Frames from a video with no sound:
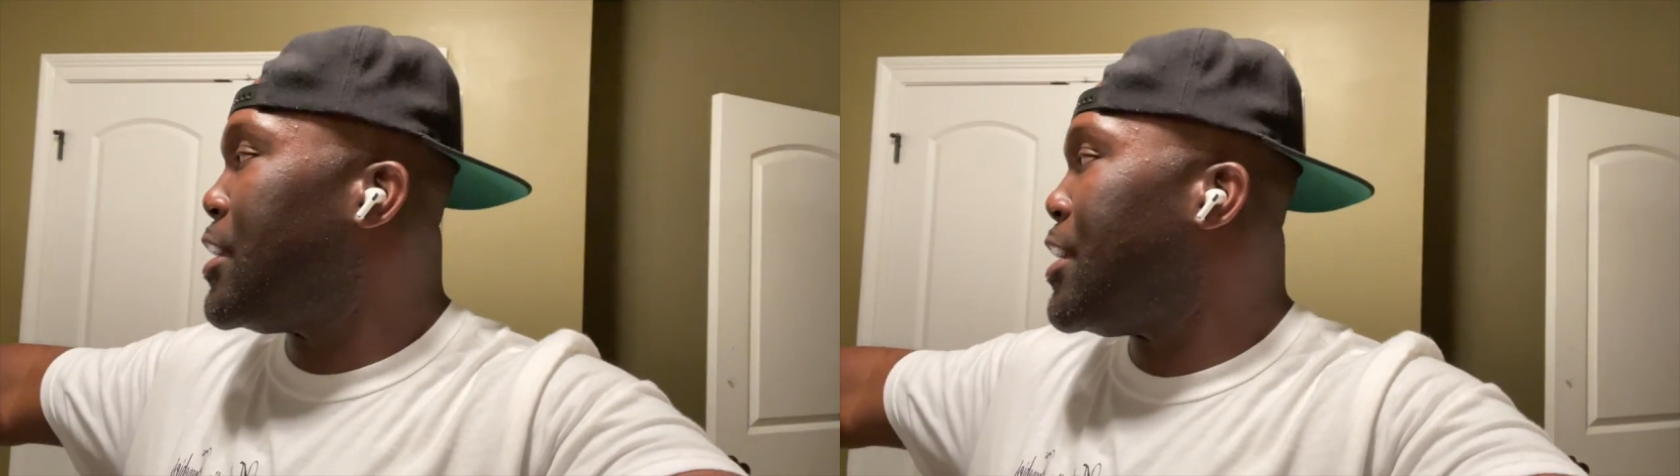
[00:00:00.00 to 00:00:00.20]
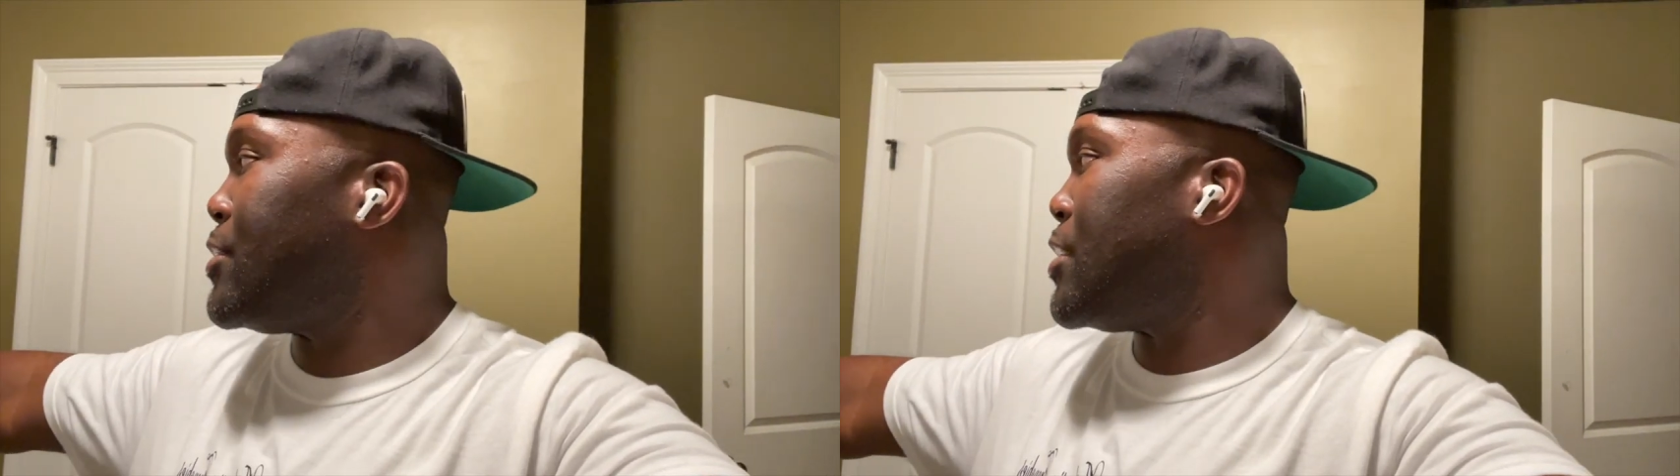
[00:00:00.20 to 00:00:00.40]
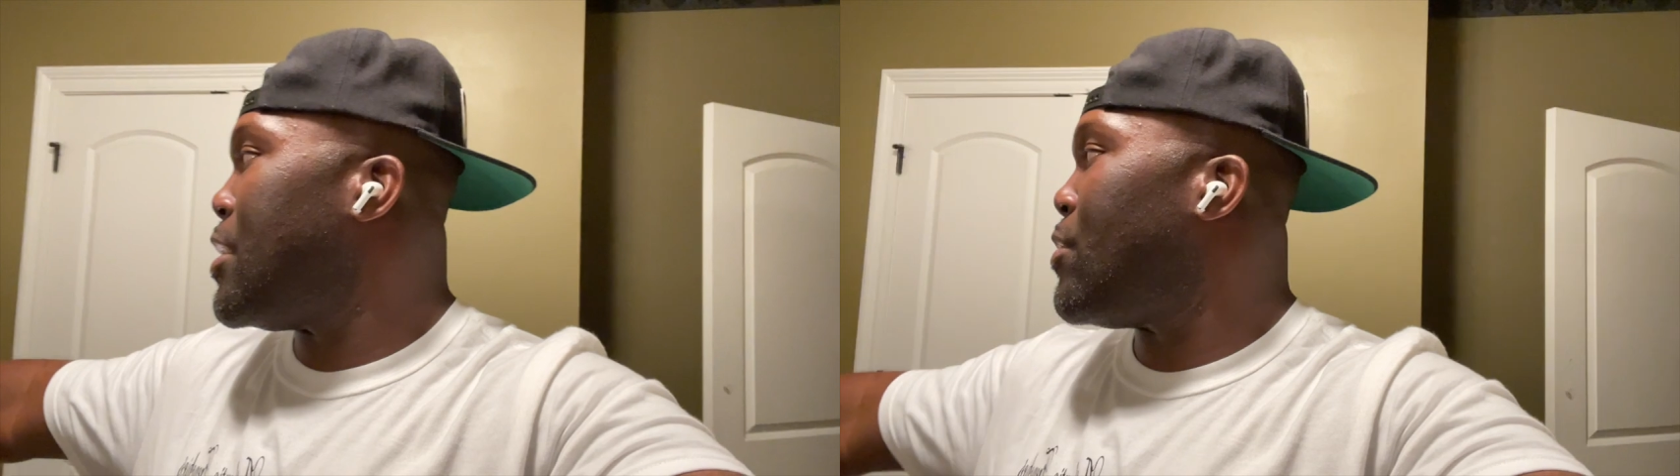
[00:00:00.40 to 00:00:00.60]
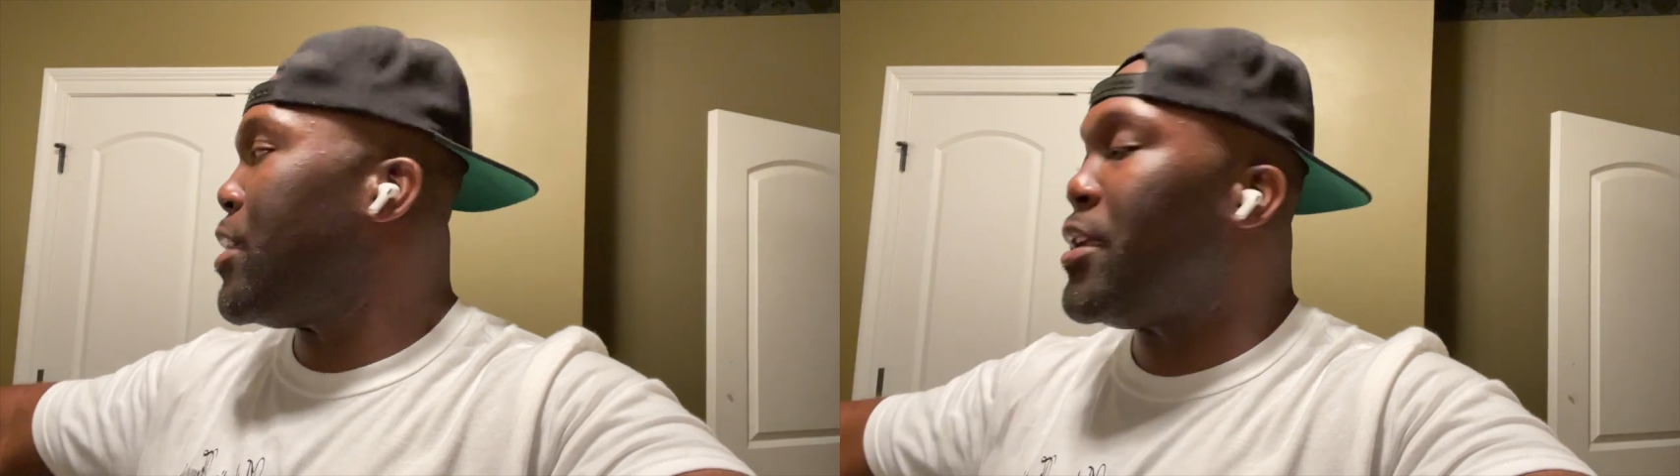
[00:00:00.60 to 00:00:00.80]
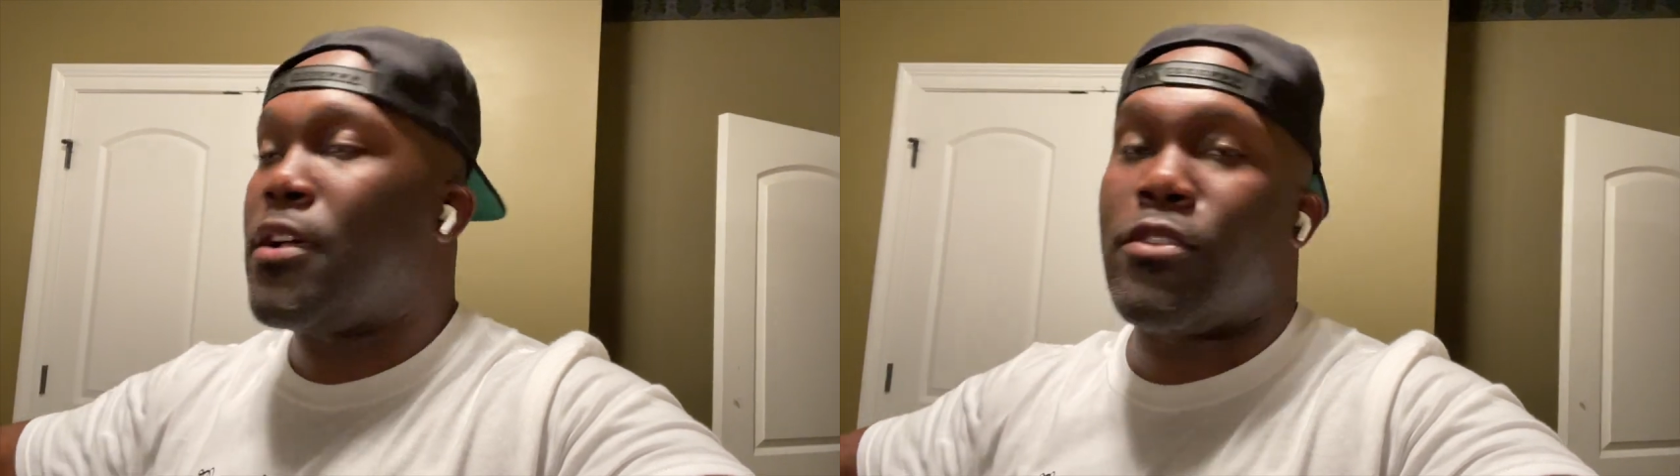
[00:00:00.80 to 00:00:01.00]
outside
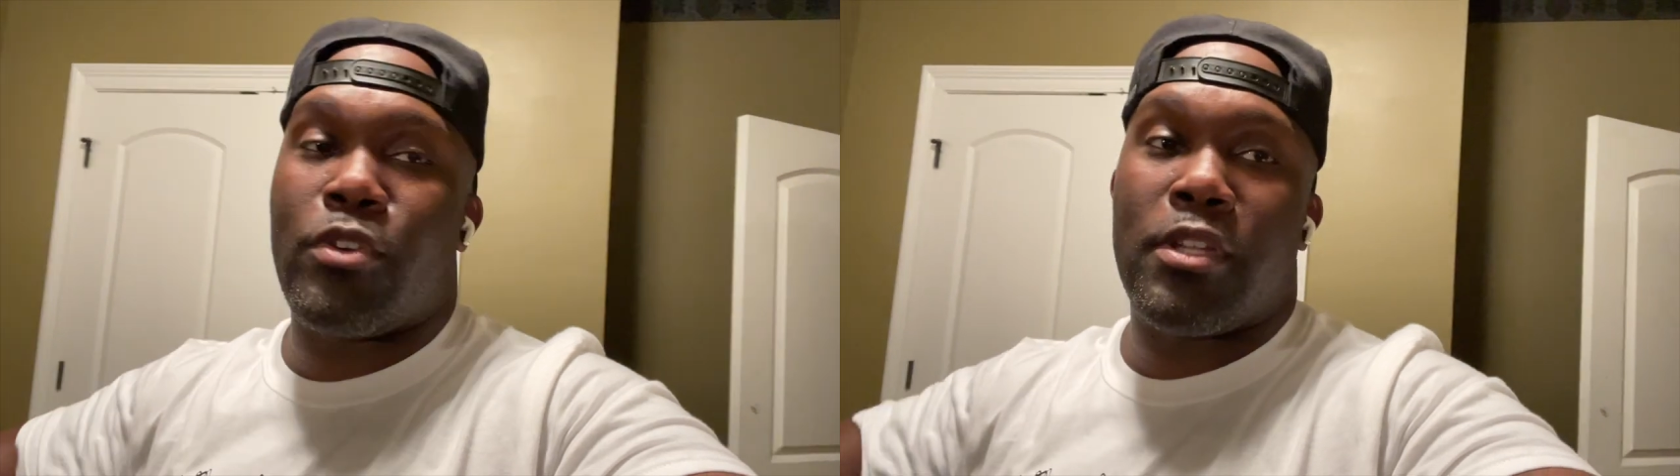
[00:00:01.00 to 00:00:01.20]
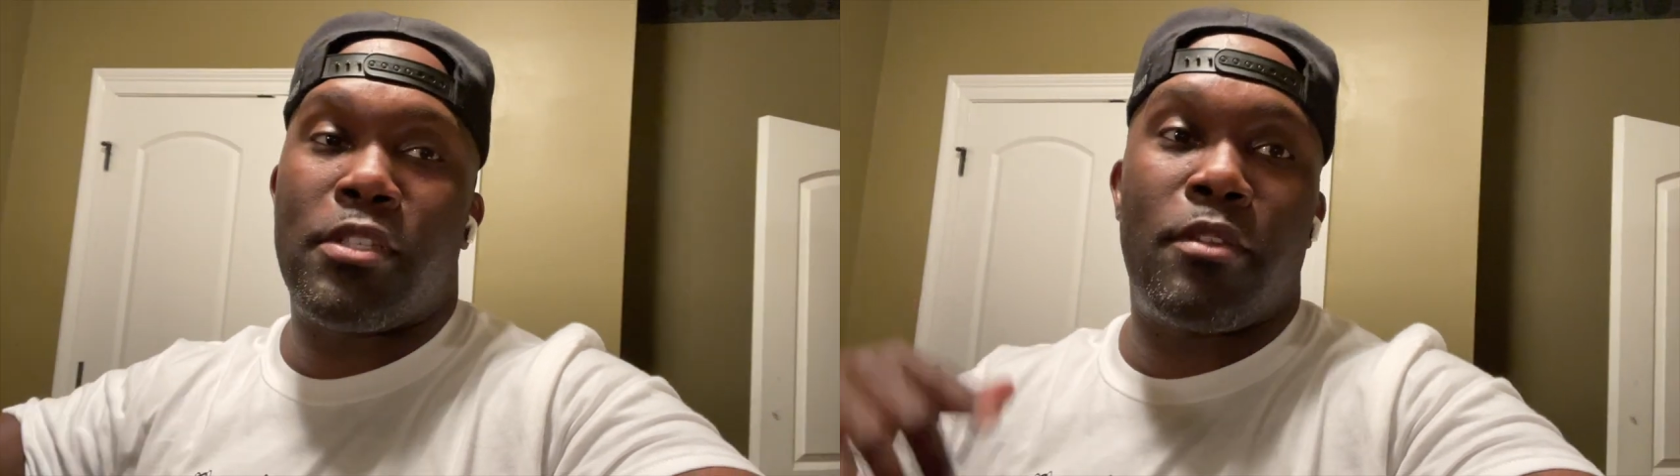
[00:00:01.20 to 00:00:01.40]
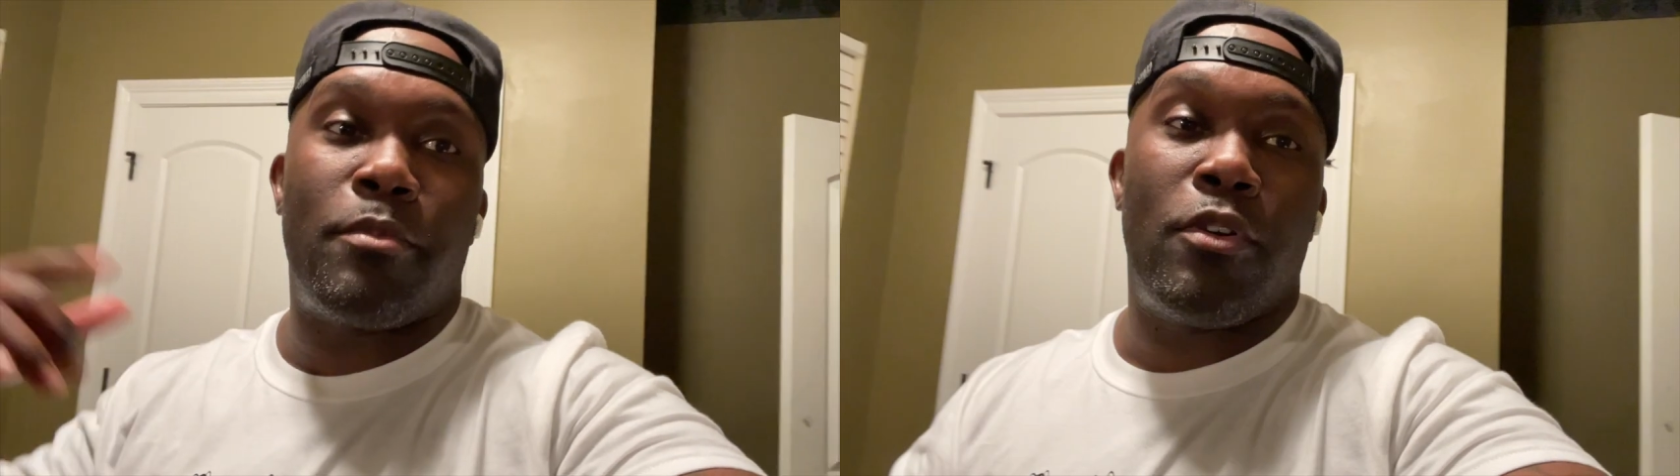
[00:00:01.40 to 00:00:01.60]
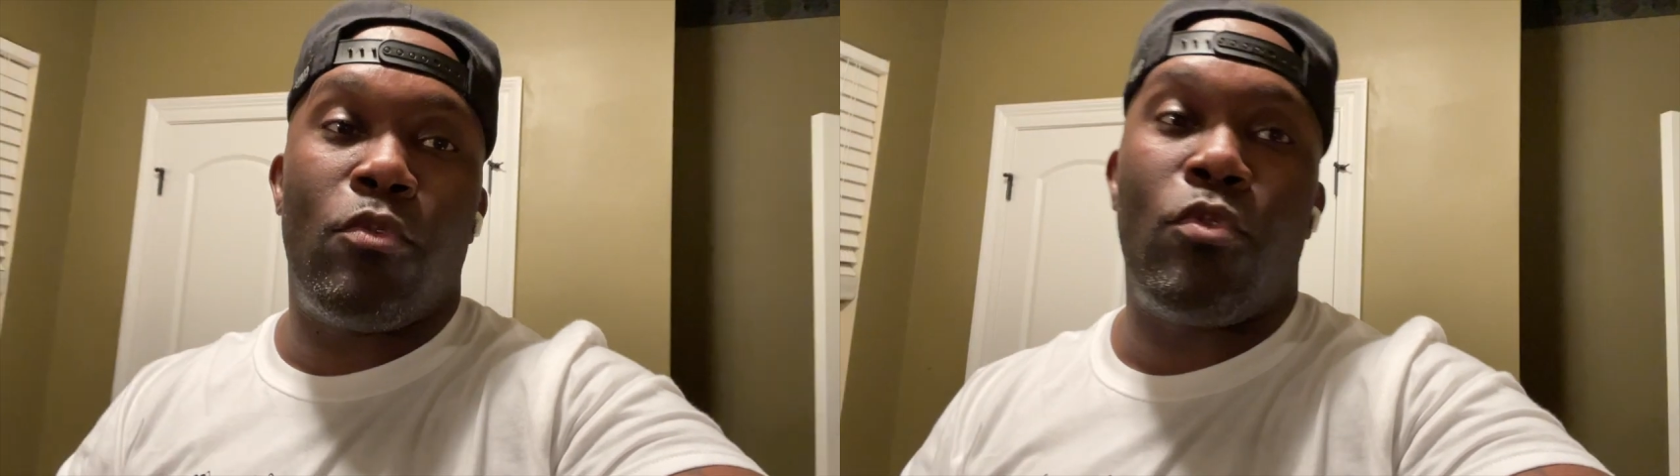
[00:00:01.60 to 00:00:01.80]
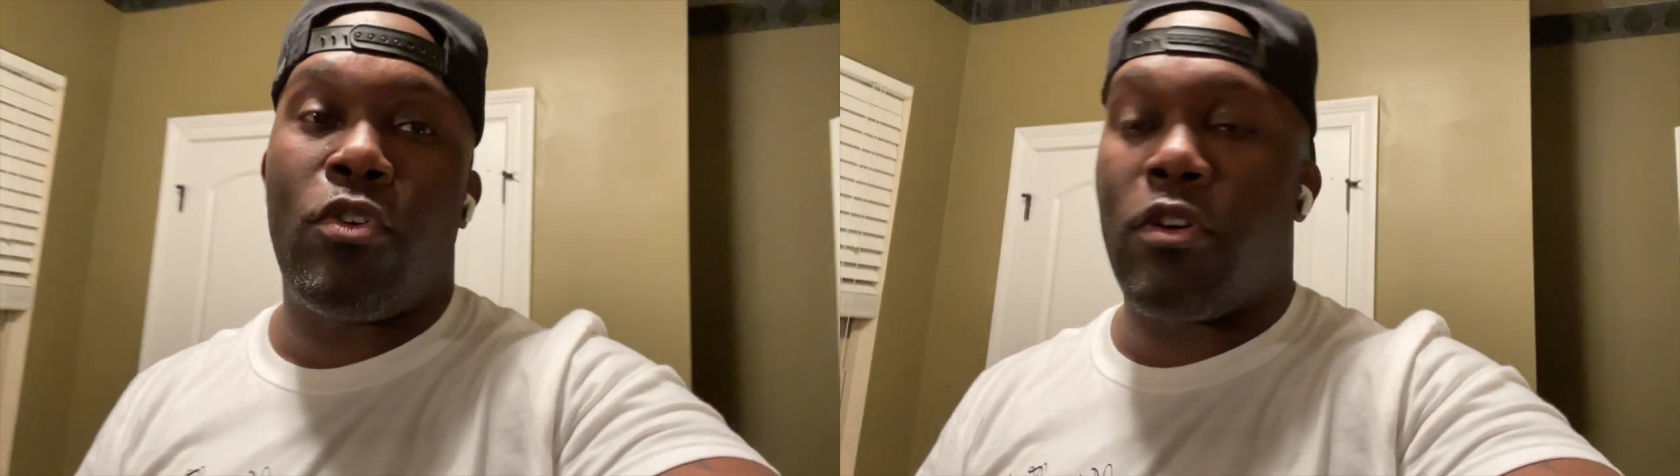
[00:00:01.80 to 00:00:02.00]
right now drinking some good
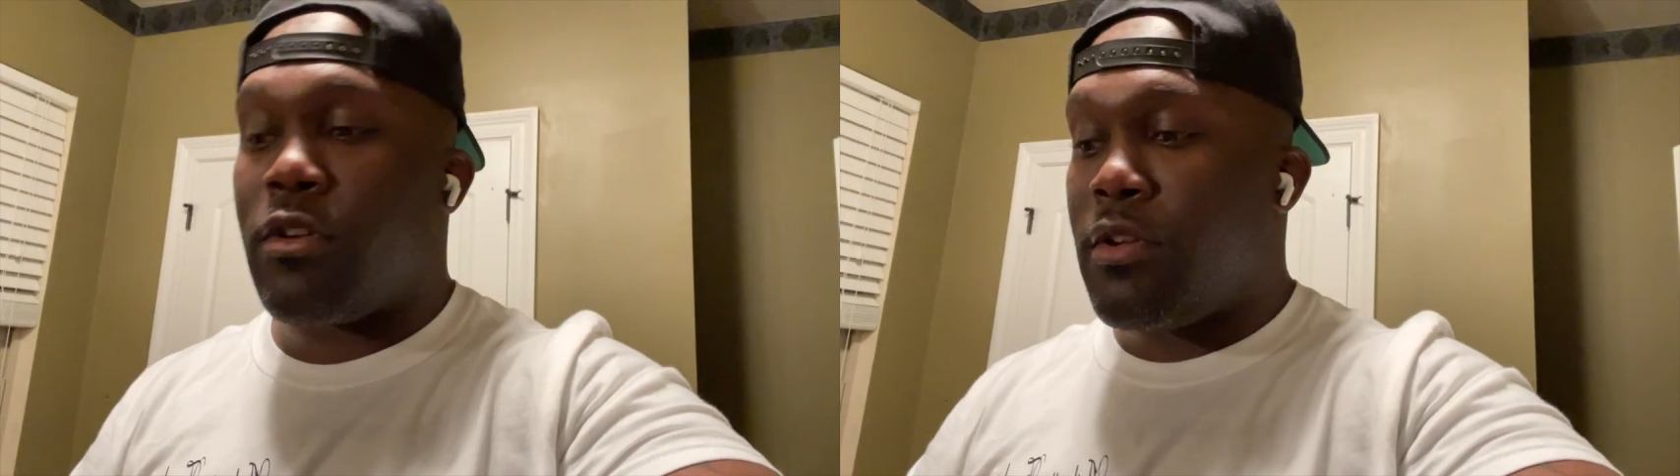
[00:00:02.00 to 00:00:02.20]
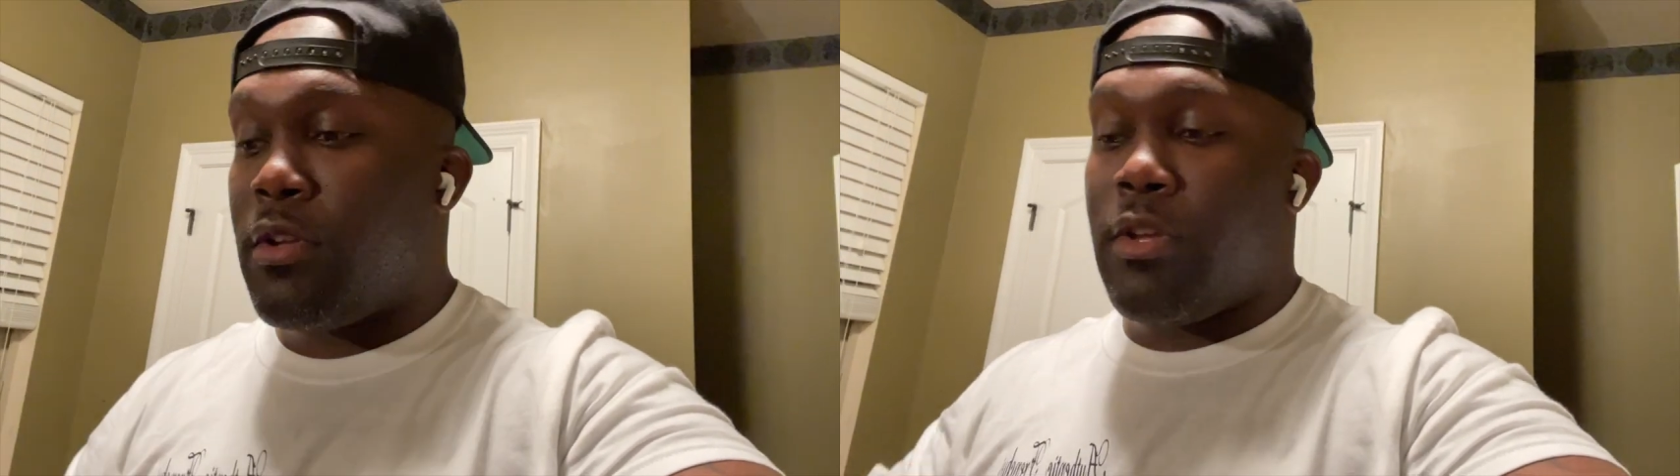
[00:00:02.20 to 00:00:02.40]
water.